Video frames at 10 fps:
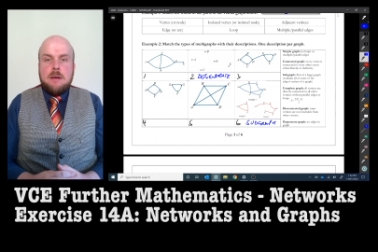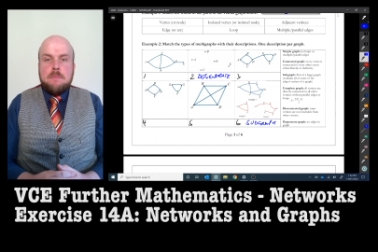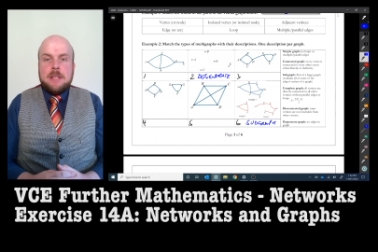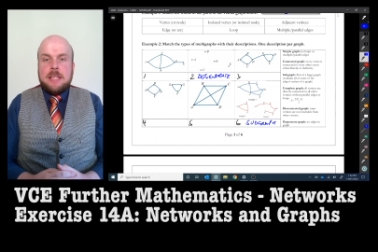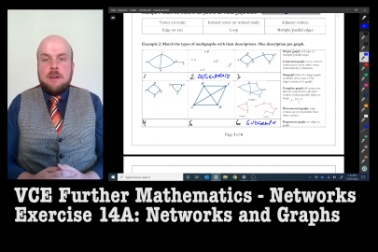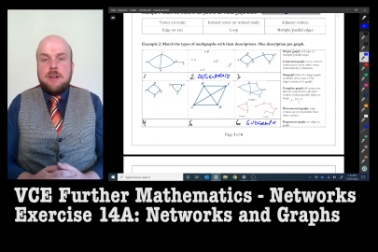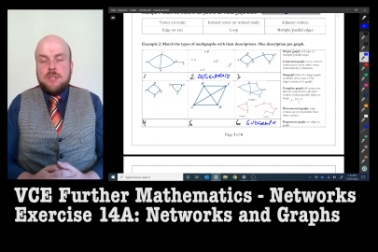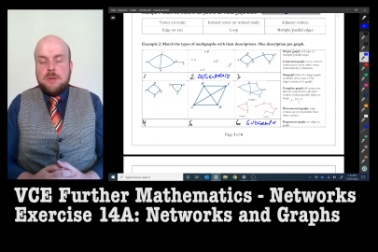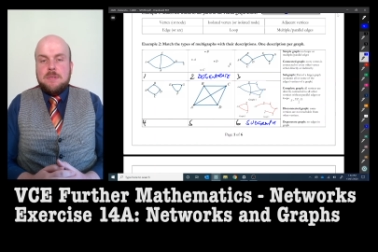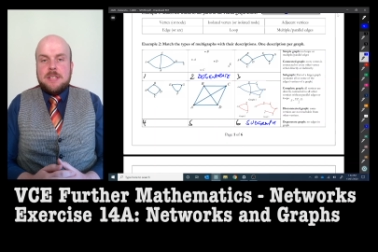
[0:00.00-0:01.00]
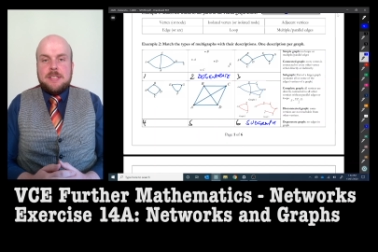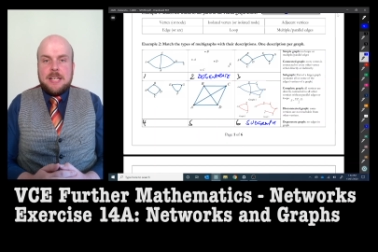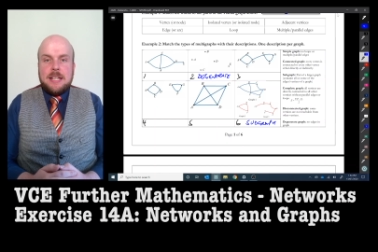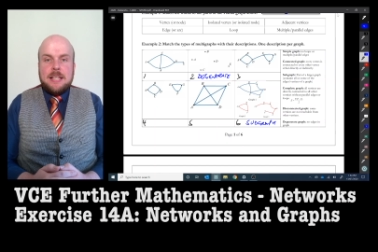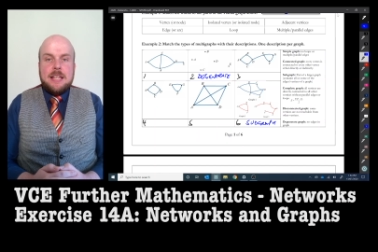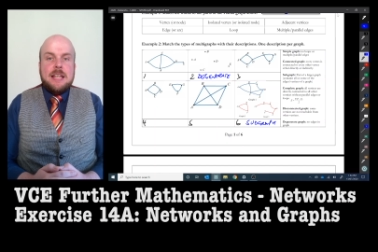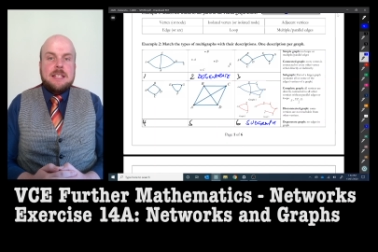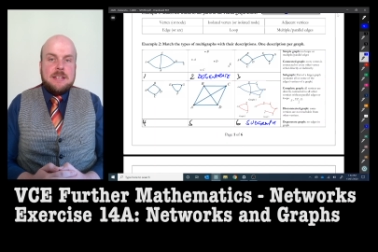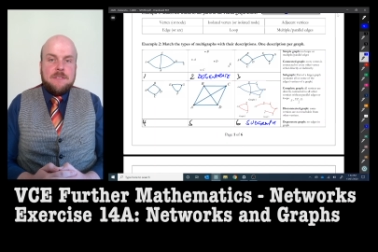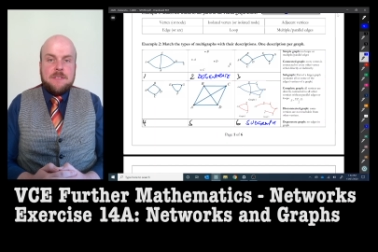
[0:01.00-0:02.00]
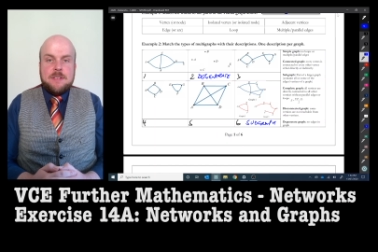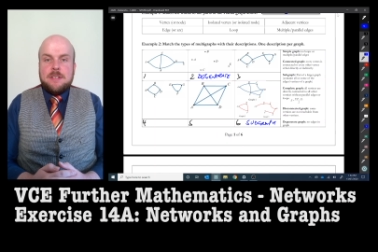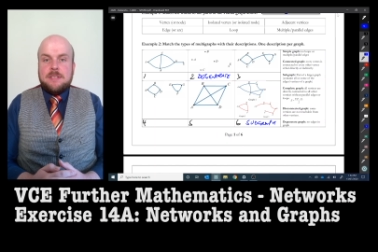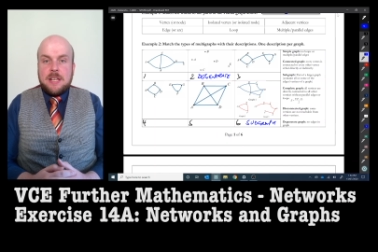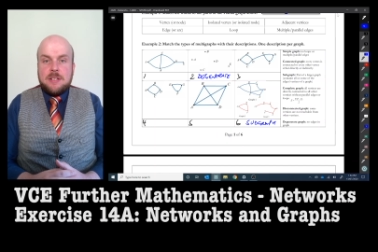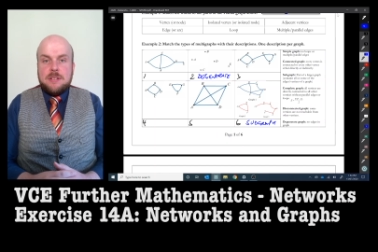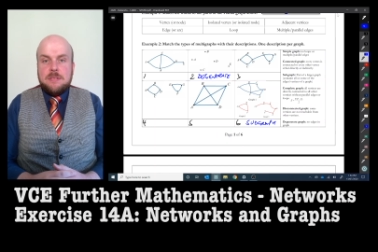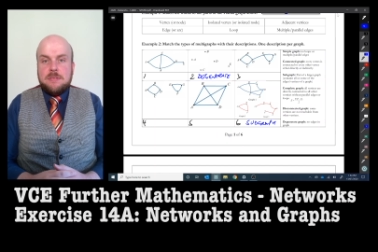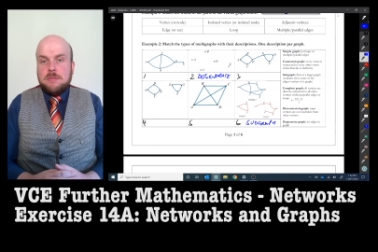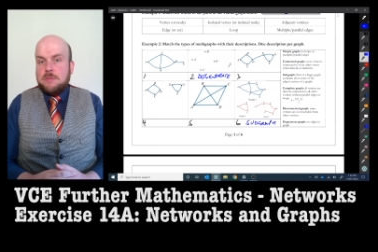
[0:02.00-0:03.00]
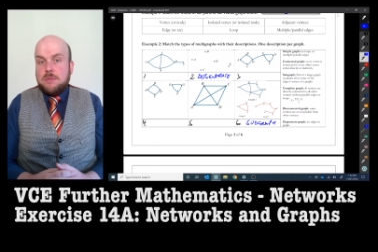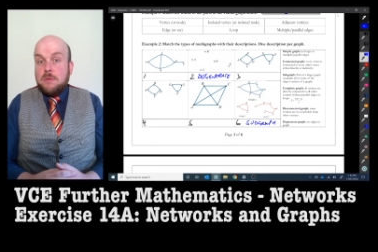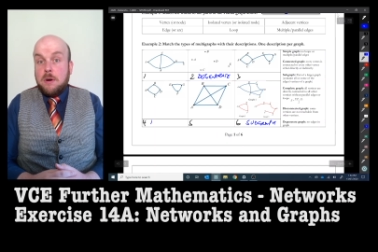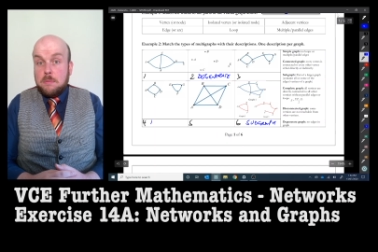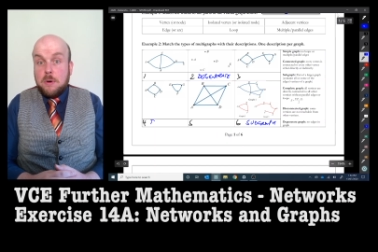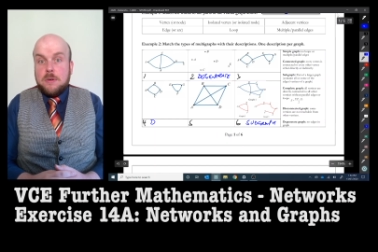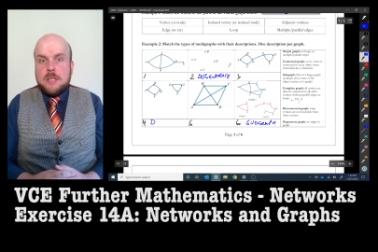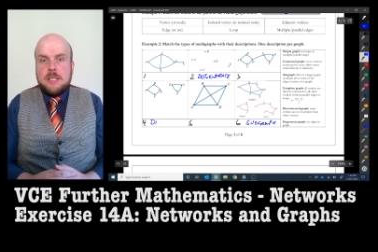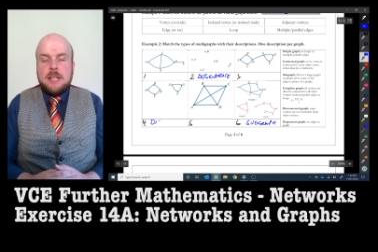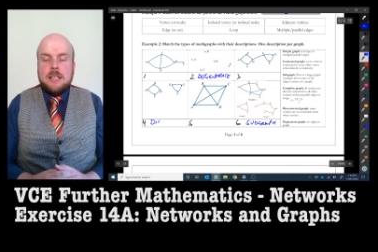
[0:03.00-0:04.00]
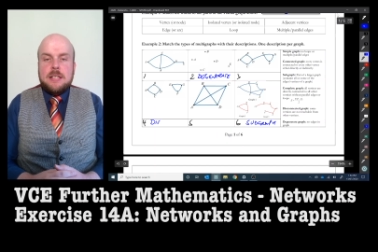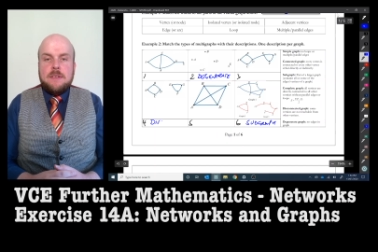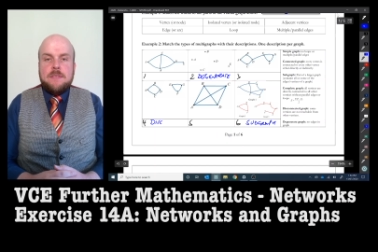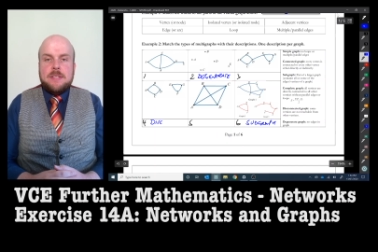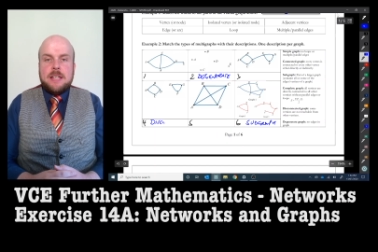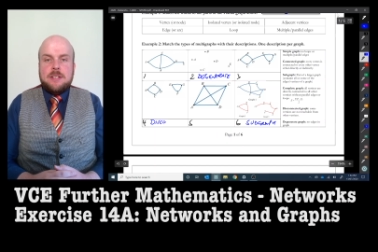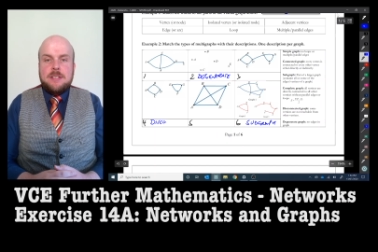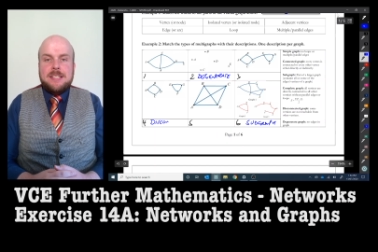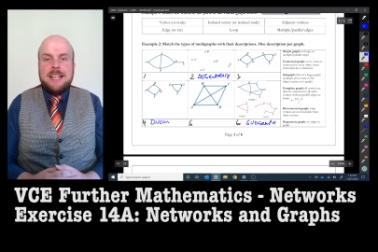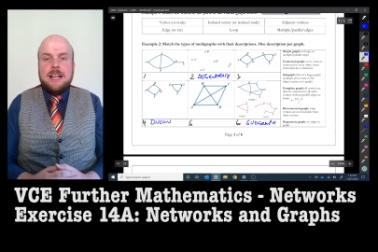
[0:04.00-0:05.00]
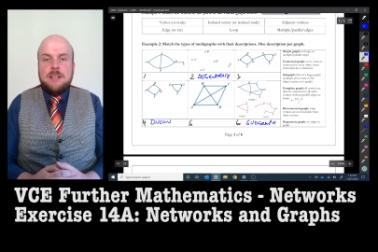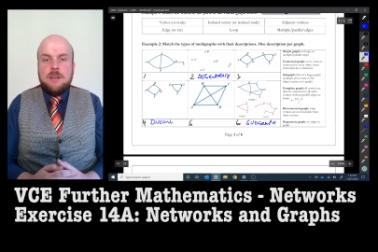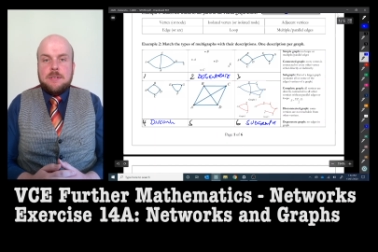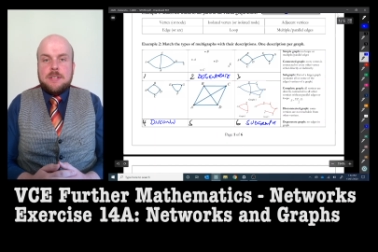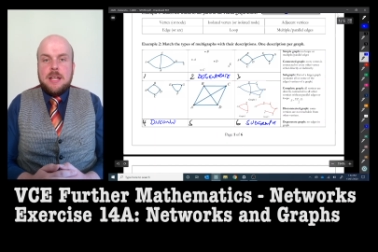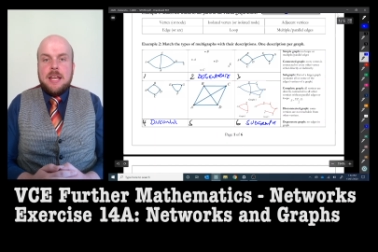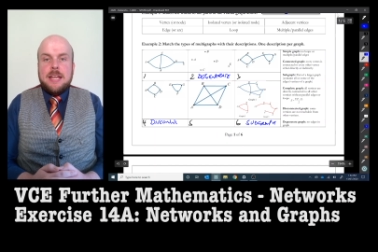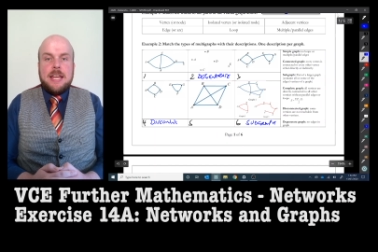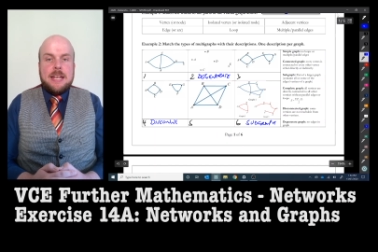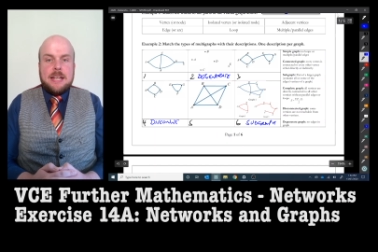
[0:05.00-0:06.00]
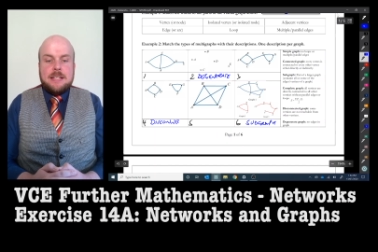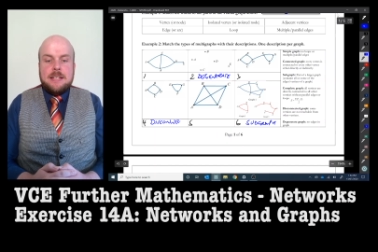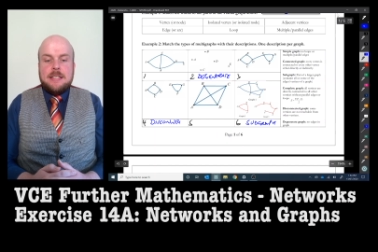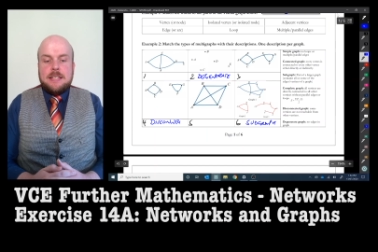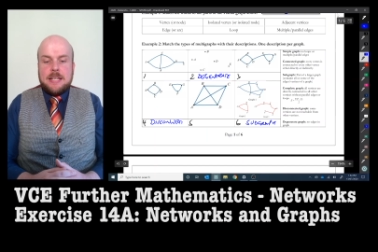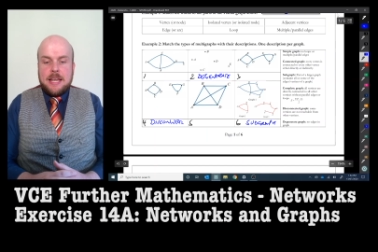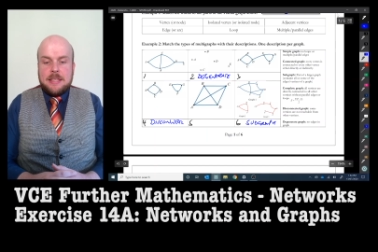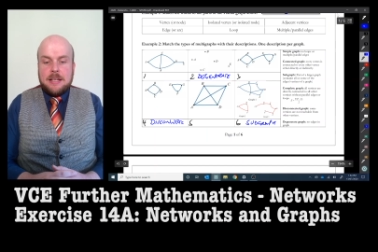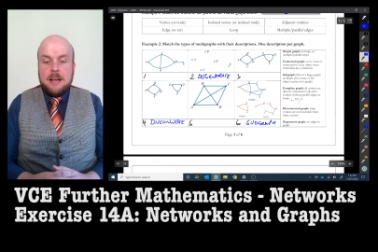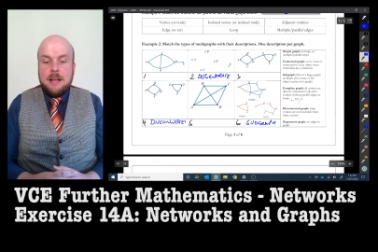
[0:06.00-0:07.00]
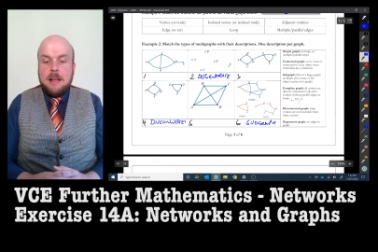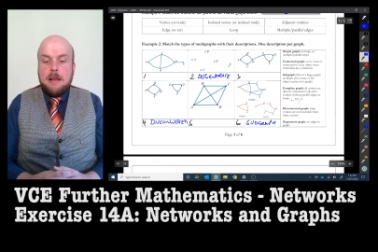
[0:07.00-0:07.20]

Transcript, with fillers: but there are two distinctly different sections or two or more distinctly different sections that are not connected together